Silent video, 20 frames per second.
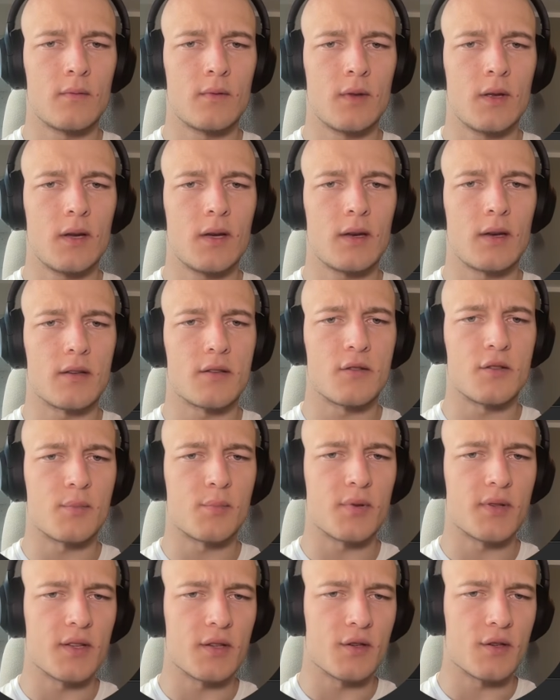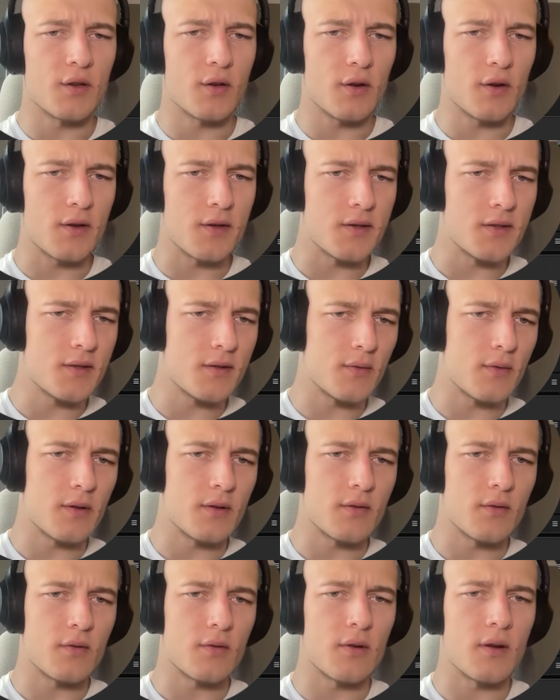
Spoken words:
and let's just position the eyes so that they're